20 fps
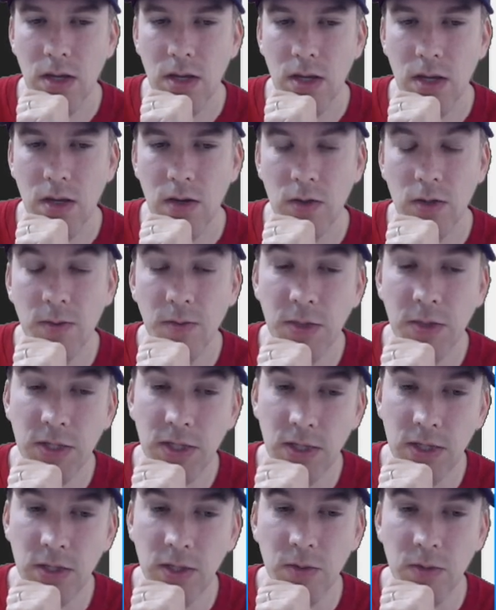Which means
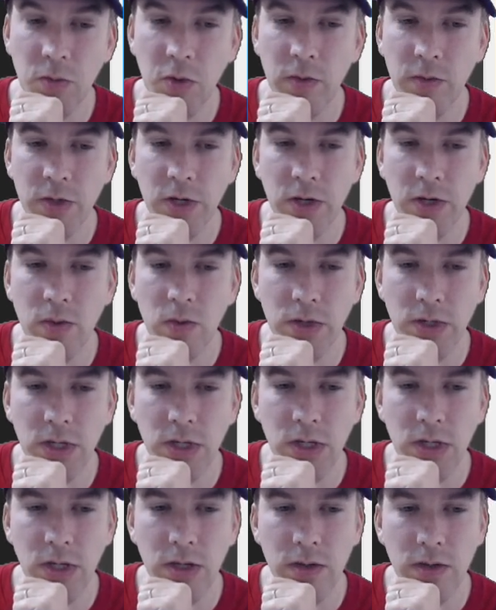this is probably not working
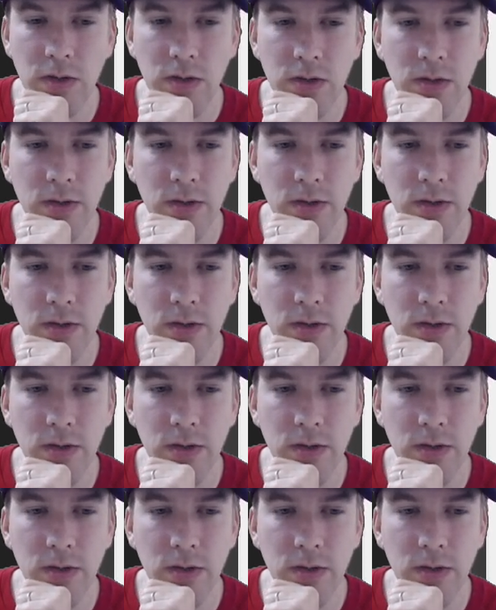either.